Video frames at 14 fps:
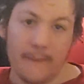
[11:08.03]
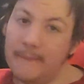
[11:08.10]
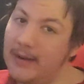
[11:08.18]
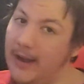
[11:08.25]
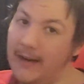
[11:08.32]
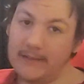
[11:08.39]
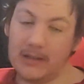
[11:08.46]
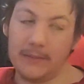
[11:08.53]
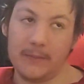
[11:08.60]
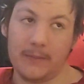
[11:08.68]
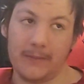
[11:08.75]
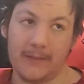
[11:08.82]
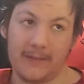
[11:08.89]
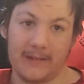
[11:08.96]
Yeah, I'm gonna be
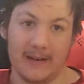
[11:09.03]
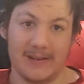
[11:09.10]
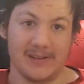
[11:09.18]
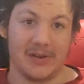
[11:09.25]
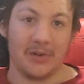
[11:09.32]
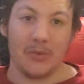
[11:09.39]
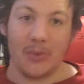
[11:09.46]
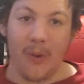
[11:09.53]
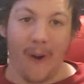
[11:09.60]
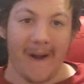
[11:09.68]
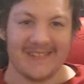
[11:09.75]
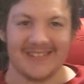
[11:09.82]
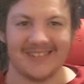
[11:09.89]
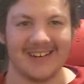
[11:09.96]
working
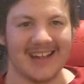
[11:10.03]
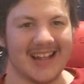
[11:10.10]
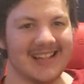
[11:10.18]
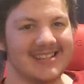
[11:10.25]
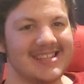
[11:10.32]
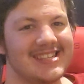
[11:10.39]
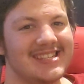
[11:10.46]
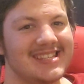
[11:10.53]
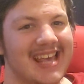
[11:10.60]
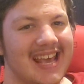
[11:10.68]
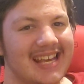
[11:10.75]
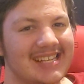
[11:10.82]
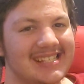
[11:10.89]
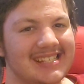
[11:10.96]

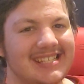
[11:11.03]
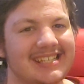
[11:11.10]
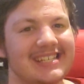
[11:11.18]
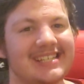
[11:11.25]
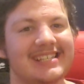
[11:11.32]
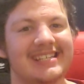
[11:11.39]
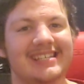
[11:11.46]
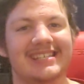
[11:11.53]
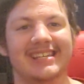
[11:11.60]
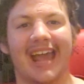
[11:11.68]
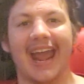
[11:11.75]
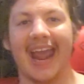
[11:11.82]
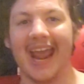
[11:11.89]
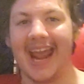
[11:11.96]
260
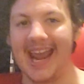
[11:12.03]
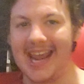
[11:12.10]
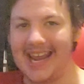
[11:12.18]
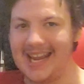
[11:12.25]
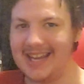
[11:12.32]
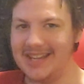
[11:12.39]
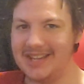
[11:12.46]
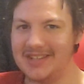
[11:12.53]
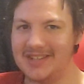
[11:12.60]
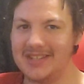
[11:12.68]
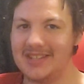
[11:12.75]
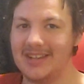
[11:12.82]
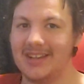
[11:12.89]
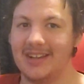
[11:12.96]

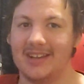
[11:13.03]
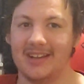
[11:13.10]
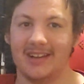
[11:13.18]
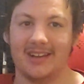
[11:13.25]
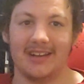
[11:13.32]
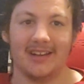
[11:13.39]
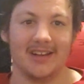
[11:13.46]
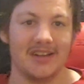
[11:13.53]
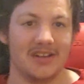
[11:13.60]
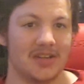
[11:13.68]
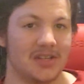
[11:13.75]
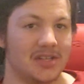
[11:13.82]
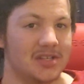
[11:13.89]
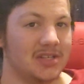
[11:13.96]
days.
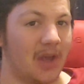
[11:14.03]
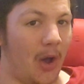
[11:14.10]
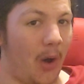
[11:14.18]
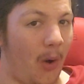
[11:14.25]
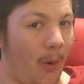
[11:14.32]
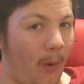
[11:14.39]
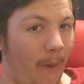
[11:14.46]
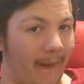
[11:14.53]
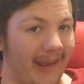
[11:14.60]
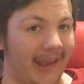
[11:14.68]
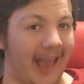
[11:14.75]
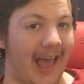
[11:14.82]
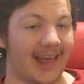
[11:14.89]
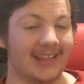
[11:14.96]
So,
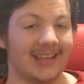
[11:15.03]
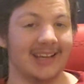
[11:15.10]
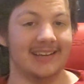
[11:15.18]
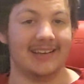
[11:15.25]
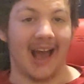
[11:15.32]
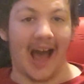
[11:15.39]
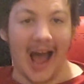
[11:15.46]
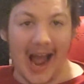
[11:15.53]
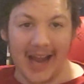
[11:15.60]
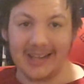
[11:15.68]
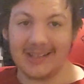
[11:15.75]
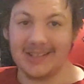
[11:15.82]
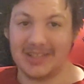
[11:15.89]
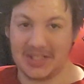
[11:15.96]
yeah, the
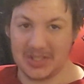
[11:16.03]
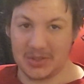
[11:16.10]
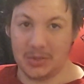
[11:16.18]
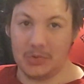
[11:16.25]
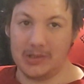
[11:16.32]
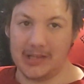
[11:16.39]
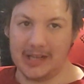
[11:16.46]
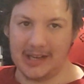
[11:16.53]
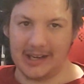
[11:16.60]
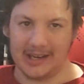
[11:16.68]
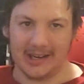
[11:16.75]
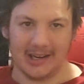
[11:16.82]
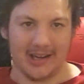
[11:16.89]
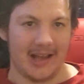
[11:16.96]
entire school
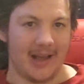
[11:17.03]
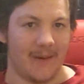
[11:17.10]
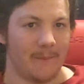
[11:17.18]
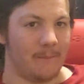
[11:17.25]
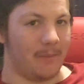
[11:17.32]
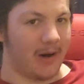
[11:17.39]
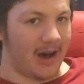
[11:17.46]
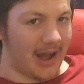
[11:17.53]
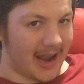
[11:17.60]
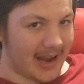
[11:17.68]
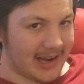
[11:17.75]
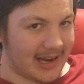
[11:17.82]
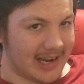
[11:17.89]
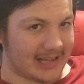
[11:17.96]
year.
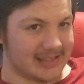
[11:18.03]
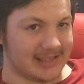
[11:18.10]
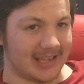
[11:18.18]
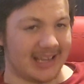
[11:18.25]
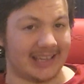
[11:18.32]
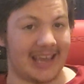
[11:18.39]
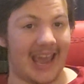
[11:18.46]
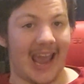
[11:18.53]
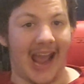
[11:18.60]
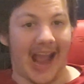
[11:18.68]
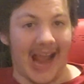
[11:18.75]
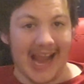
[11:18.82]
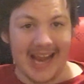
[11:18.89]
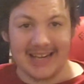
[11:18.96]
But it's like
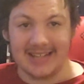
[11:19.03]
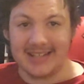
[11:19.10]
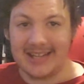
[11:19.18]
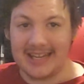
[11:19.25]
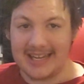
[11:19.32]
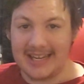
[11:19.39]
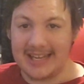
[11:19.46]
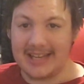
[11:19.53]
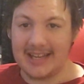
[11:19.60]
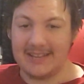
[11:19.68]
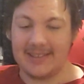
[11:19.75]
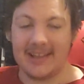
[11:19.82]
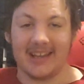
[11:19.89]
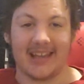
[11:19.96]
18...
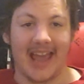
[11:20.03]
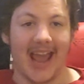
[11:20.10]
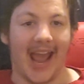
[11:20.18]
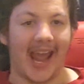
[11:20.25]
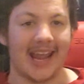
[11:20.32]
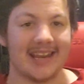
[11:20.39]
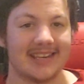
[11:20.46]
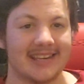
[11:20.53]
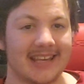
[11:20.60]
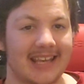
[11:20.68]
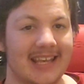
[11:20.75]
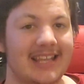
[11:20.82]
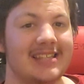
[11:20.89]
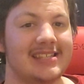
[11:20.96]
It's like
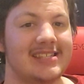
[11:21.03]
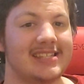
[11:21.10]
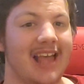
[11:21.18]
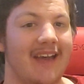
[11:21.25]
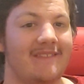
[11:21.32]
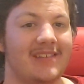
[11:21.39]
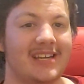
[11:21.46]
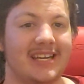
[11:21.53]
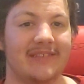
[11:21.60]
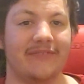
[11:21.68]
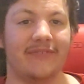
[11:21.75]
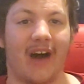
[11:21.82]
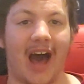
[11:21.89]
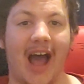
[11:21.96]

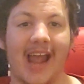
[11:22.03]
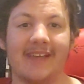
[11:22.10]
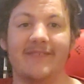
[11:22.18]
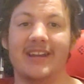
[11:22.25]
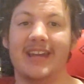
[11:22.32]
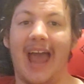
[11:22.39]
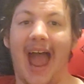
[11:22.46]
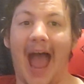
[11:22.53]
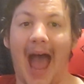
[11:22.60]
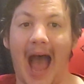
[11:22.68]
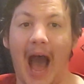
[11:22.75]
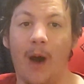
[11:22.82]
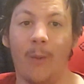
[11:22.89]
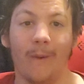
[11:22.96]
18.75 an
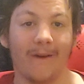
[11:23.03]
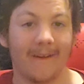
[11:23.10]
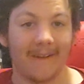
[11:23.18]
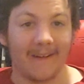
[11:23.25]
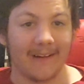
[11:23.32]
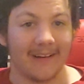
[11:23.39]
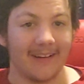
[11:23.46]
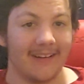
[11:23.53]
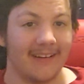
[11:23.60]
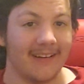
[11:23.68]
hour.